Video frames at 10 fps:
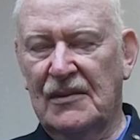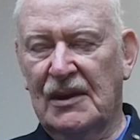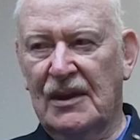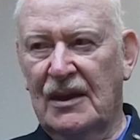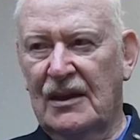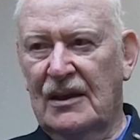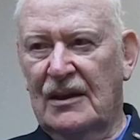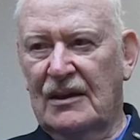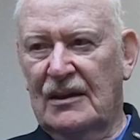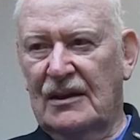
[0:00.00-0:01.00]

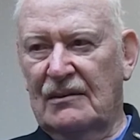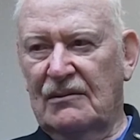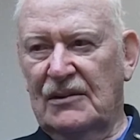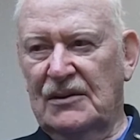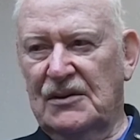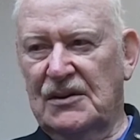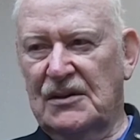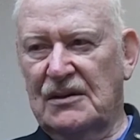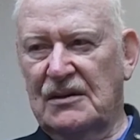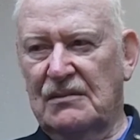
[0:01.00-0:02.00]
That
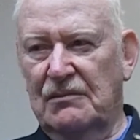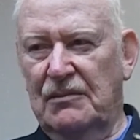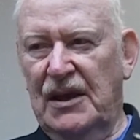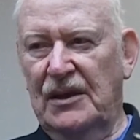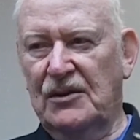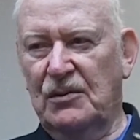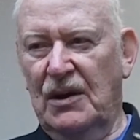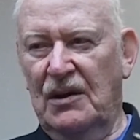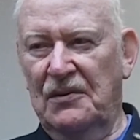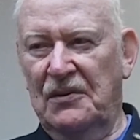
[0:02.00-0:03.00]
was May
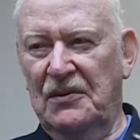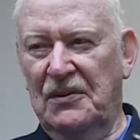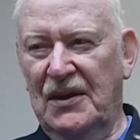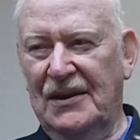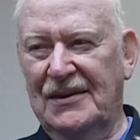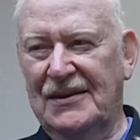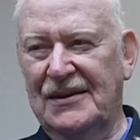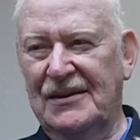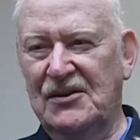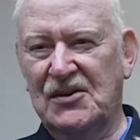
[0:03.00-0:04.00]
12th,
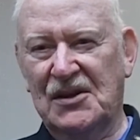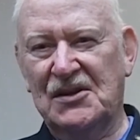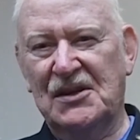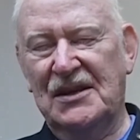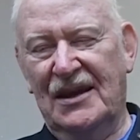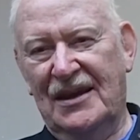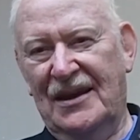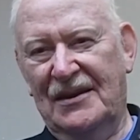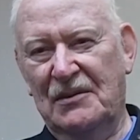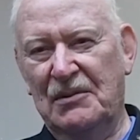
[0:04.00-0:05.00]

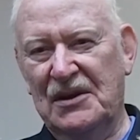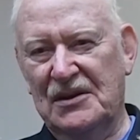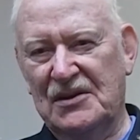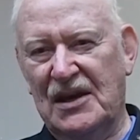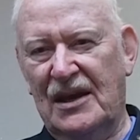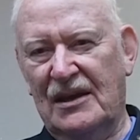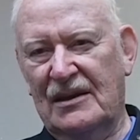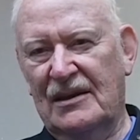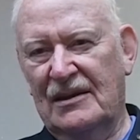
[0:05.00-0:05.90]
1969 to be exact.